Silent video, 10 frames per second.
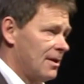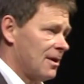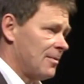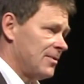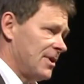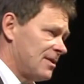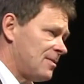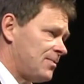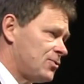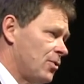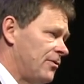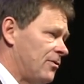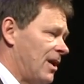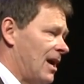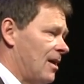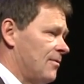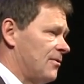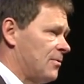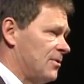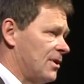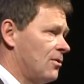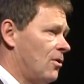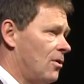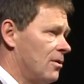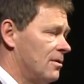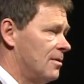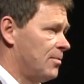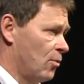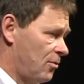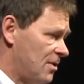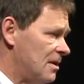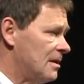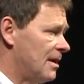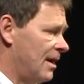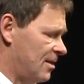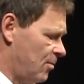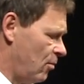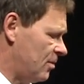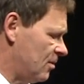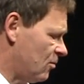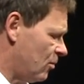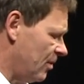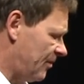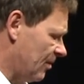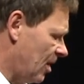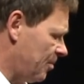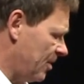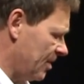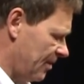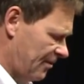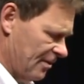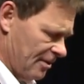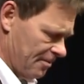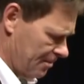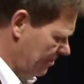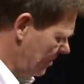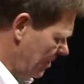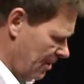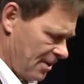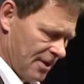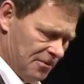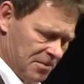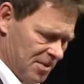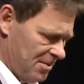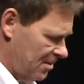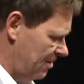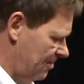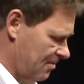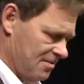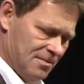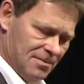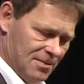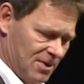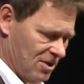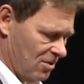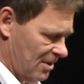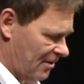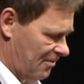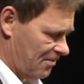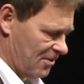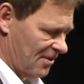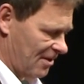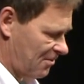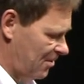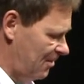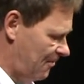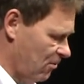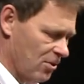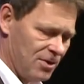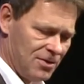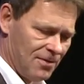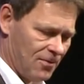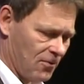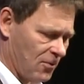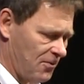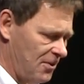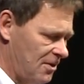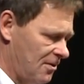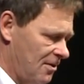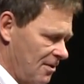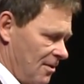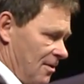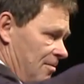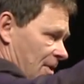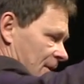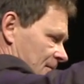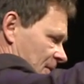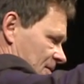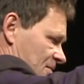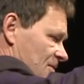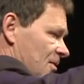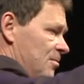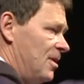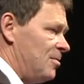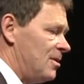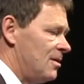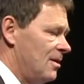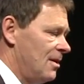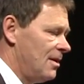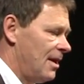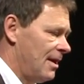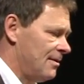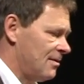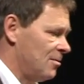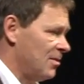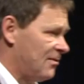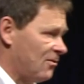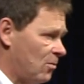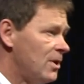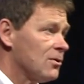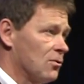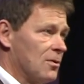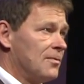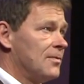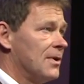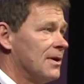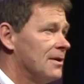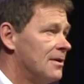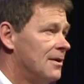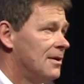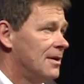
Um, the other choice you have is what they call berthing, and the berthing door is a lot bigger. It's, um, it's maybe, you know, that's, what's that, three, four, inch, four, four feet by, by three feet maybe, and um, it's a square door, yeah?